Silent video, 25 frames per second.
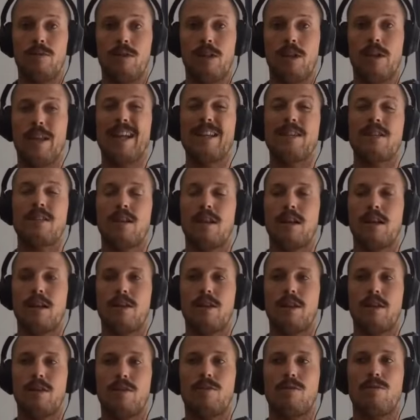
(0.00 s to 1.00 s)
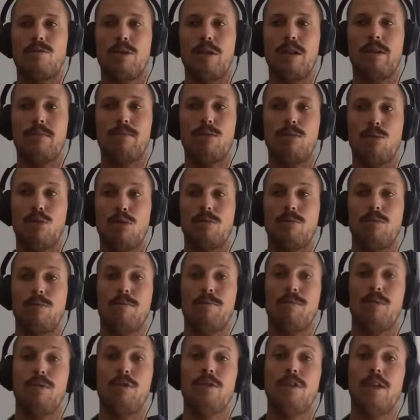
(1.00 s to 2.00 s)
That's something I think is really important with
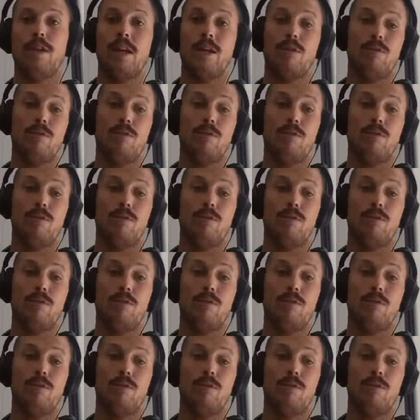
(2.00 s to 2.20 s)
music,